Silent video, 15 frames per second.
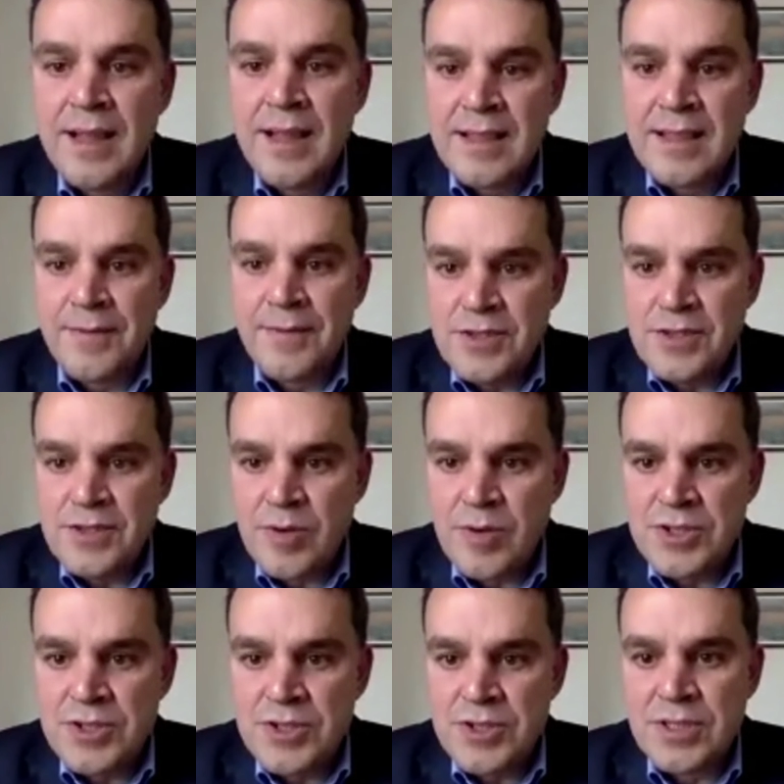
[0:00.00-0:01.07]
The first
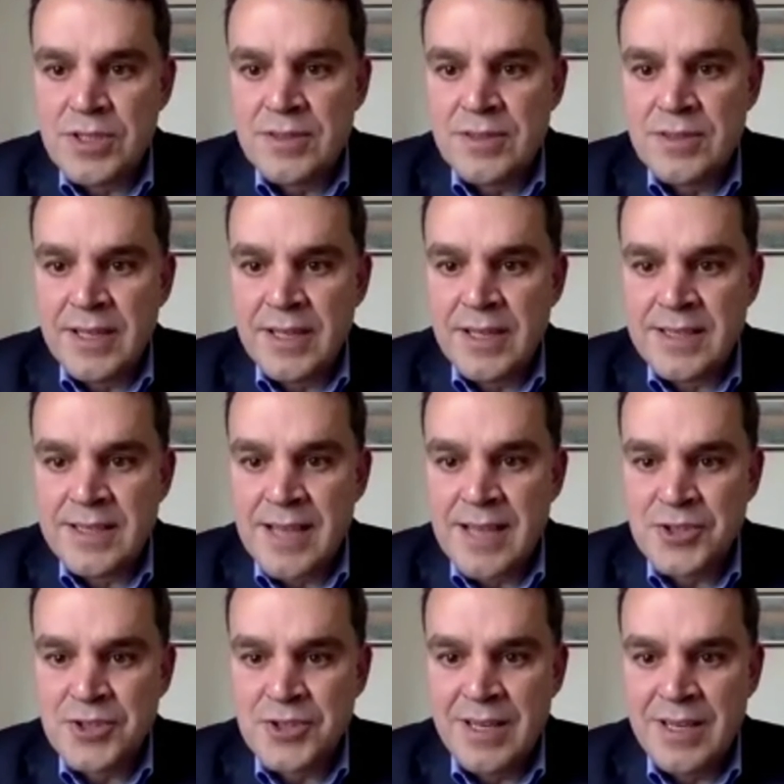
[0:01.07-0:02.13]
question is
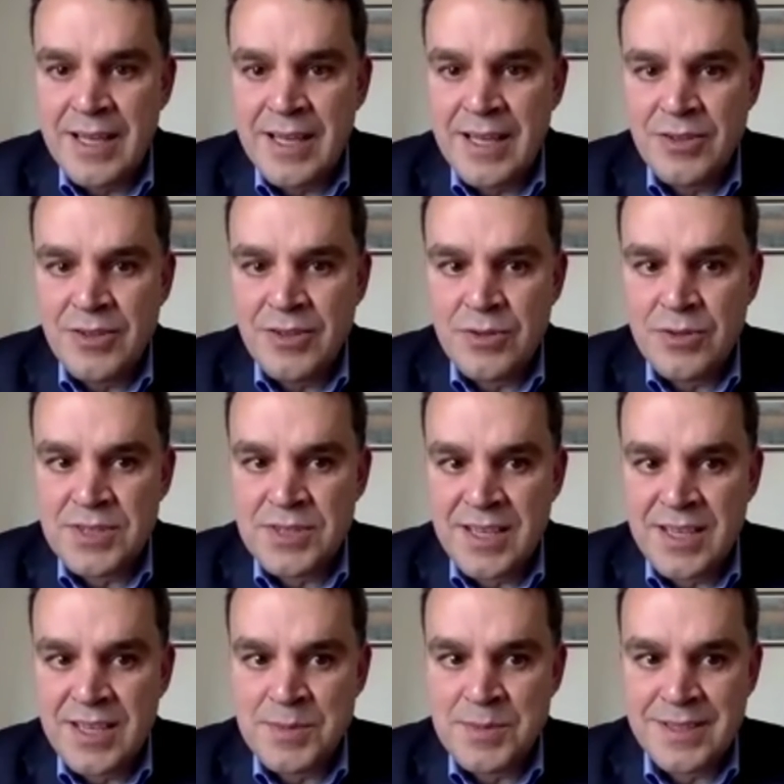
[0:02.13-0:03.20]
actually linked to
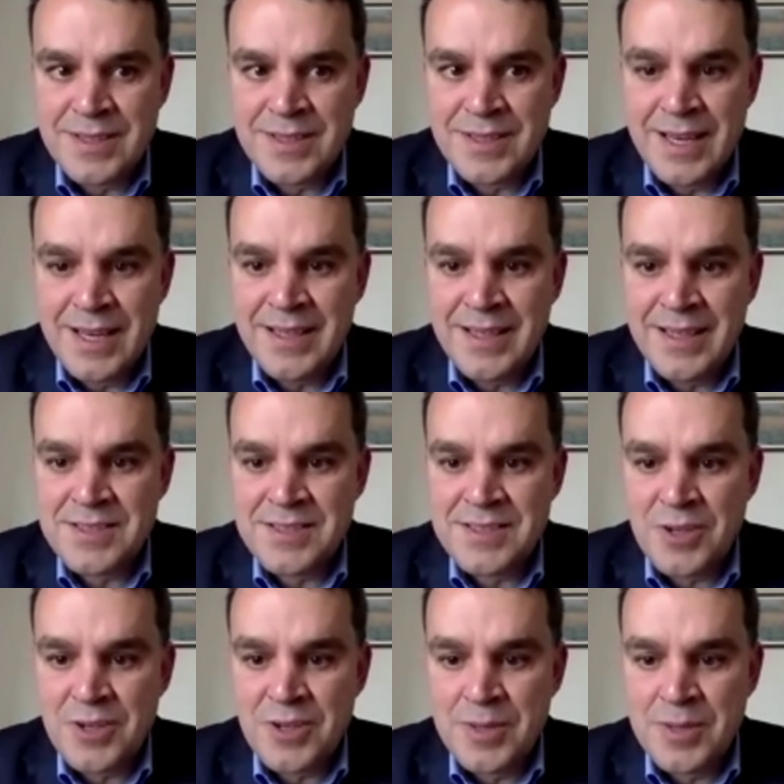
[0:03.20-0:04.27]
Senem's latest
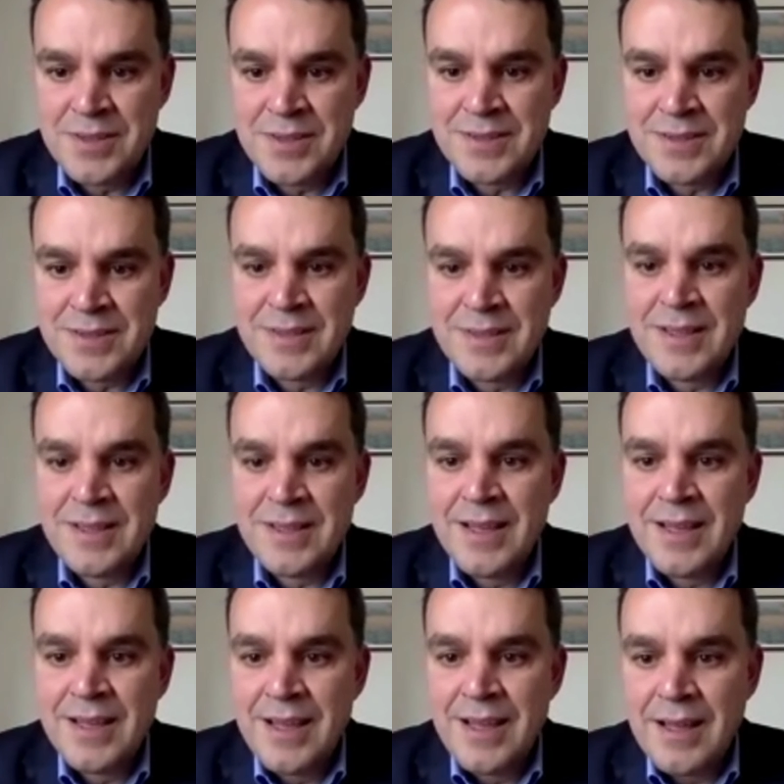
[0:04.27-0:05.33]
comment.
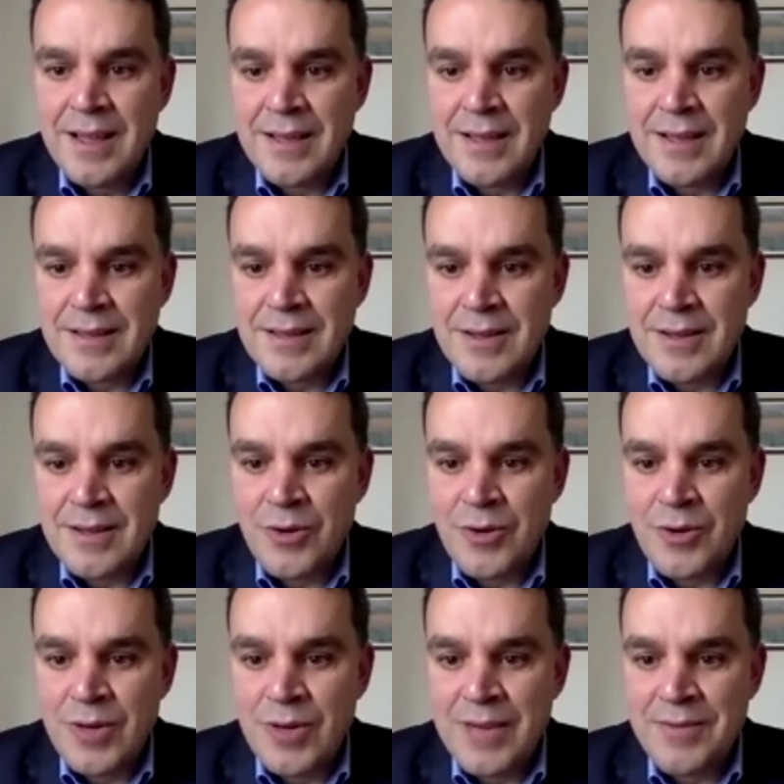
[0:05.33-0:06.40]
Oh, we
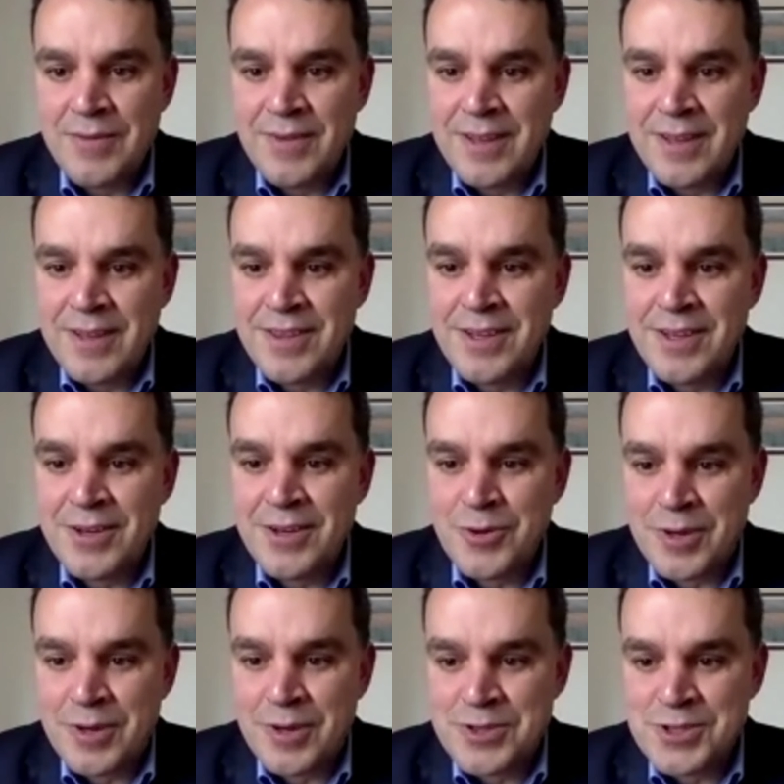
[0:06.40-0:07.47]
have a third question.
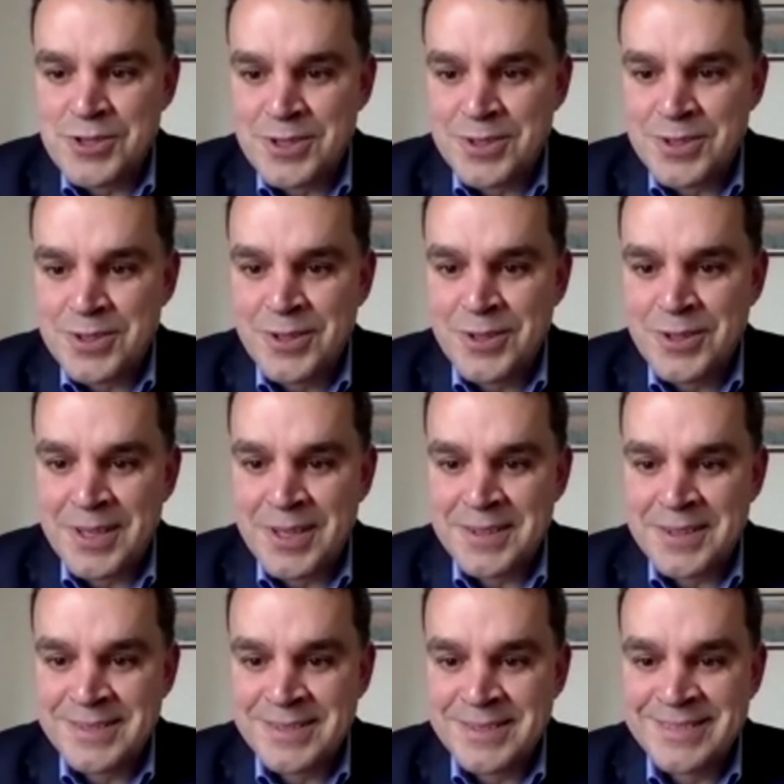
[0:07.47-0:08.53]
Okay.
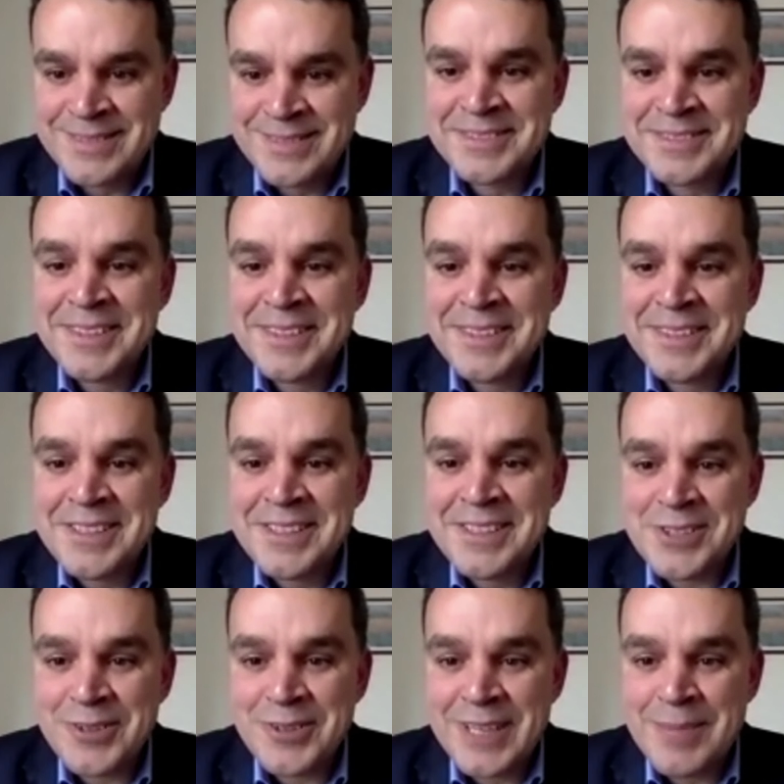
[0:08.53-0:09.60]
So let me
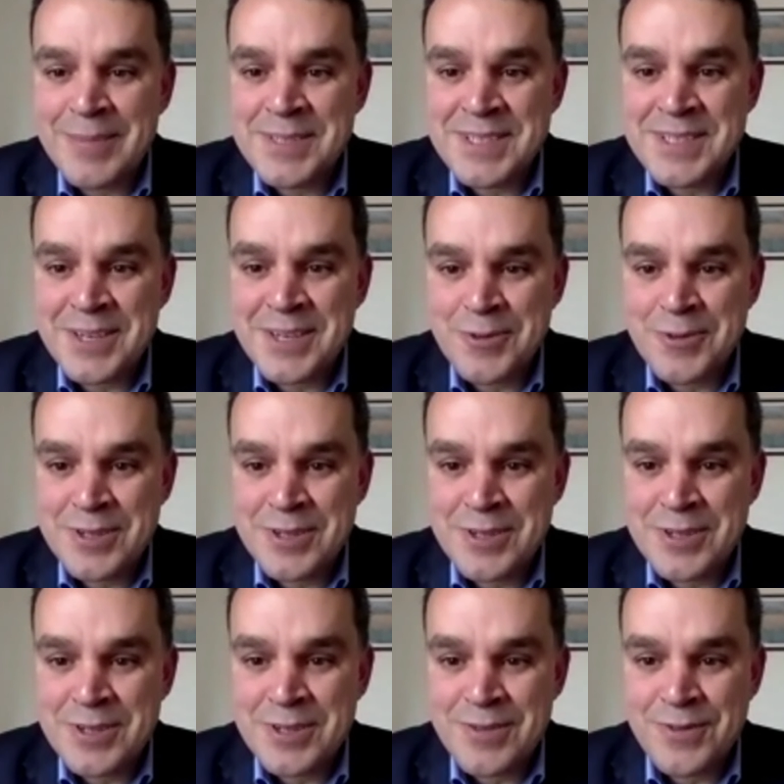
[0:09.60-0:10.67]
start with the first question
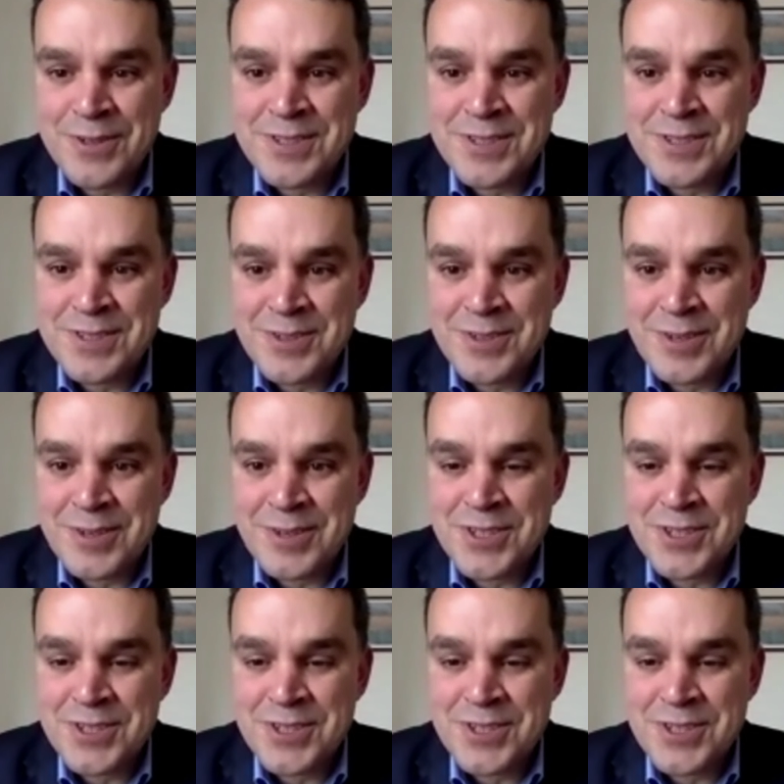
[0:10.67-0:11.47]
I have here.